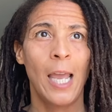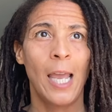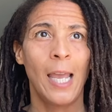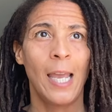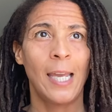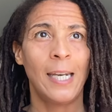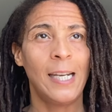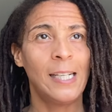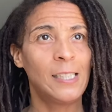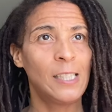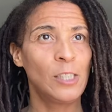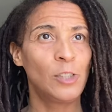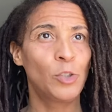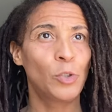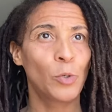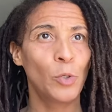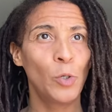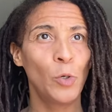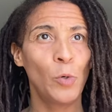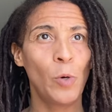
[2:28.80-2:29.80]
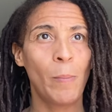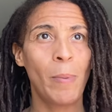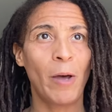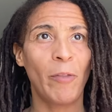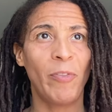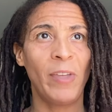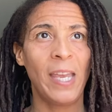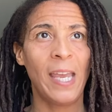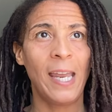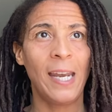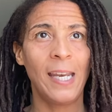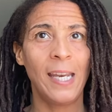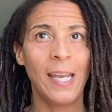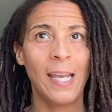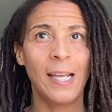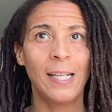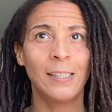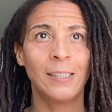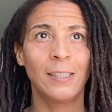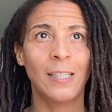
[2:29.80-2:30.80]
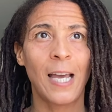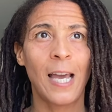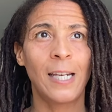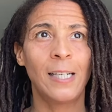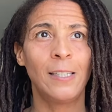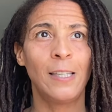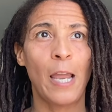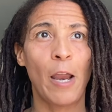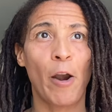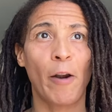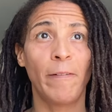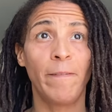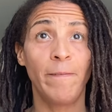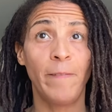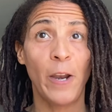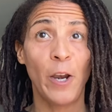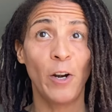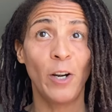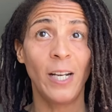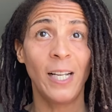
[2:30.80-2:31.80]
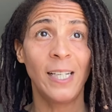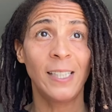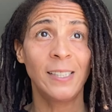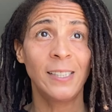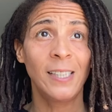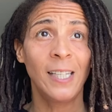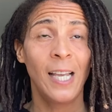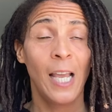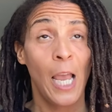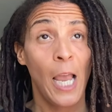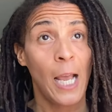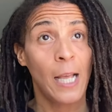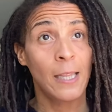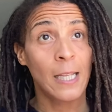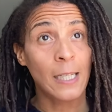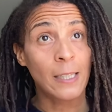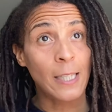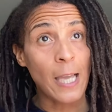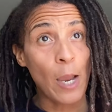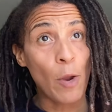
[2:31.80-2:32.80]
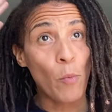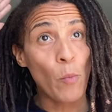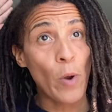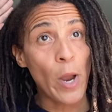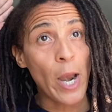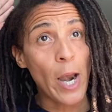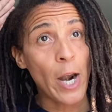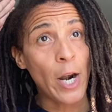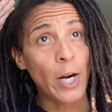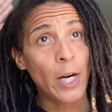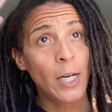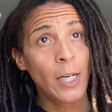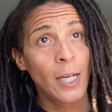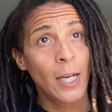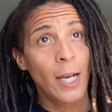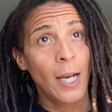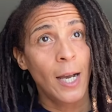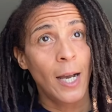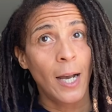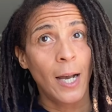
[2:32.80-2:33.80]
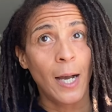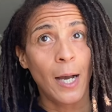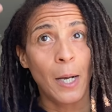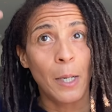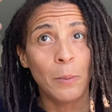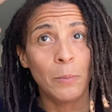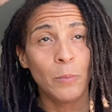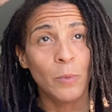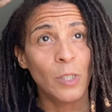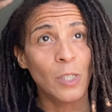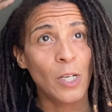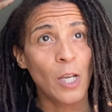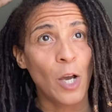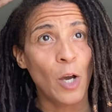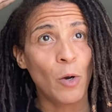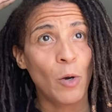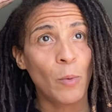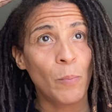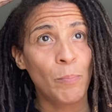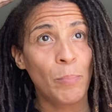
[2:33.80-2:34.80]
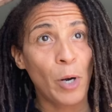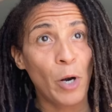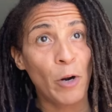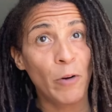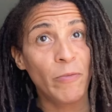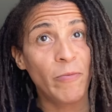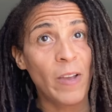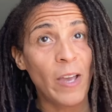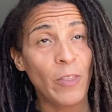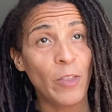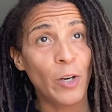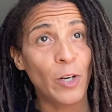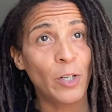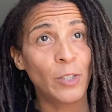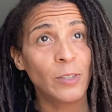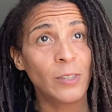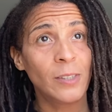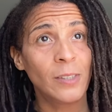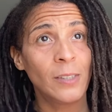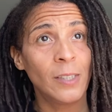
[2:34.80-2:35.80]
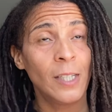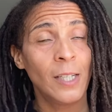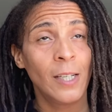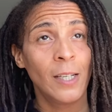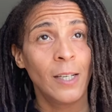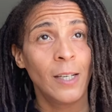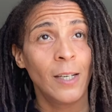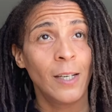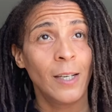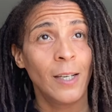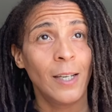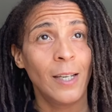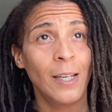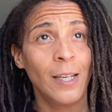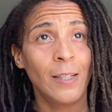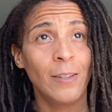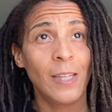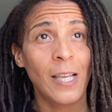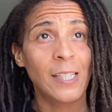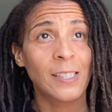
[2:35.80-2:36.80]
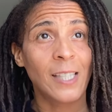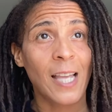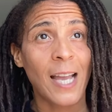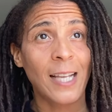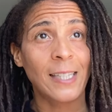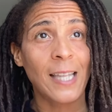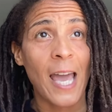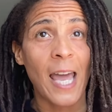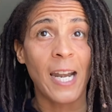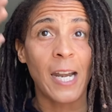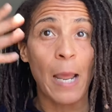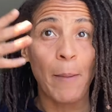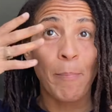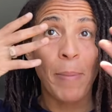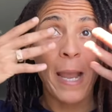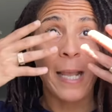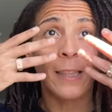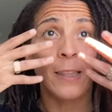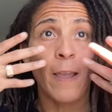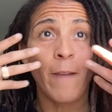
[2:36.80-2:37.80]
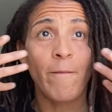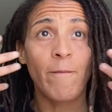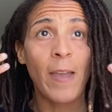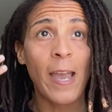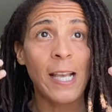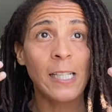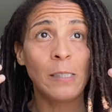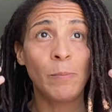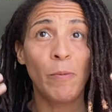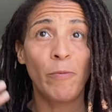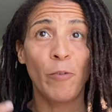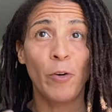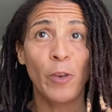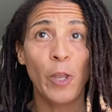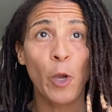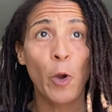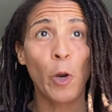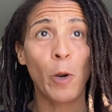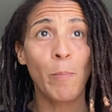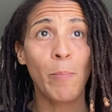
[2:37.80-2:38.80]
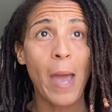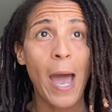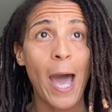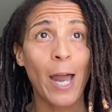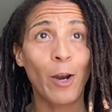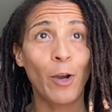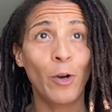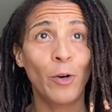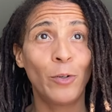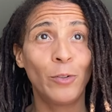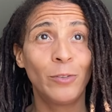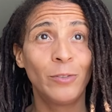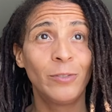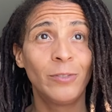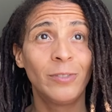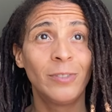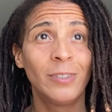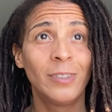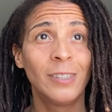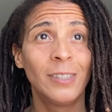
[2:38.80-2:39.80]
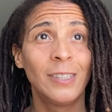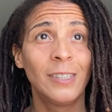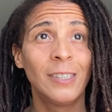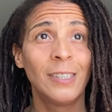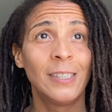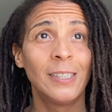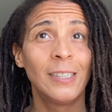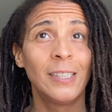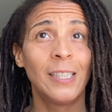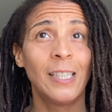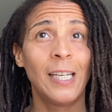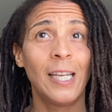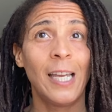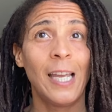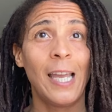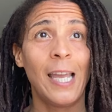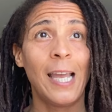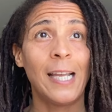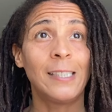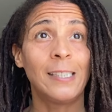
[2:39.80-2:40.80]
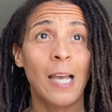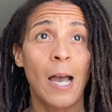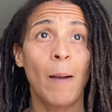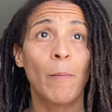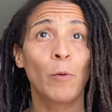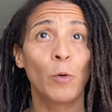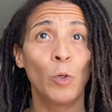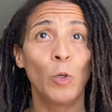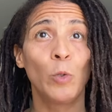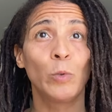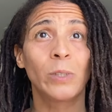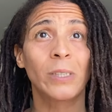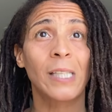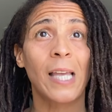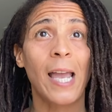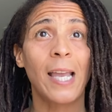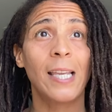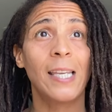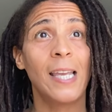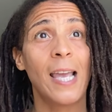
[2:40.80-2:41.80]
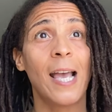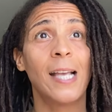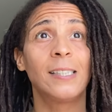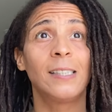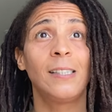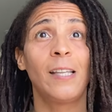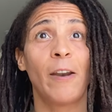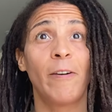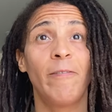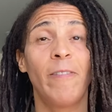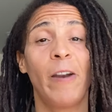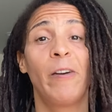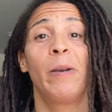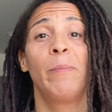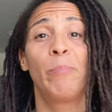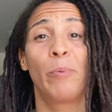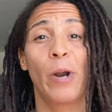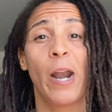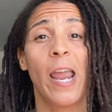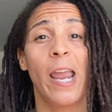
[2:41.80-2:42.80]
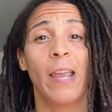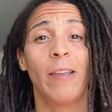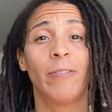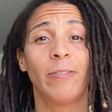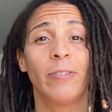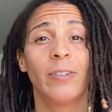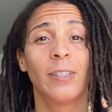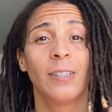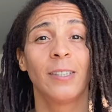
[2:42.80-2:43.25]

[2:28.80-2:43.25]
And is it true about the Indians that they are fearless? and that they wear, um, you know, bird feathers and things like that, and they paint their face before they go to battle. And Tom Cruise is like, yes, they're very brave.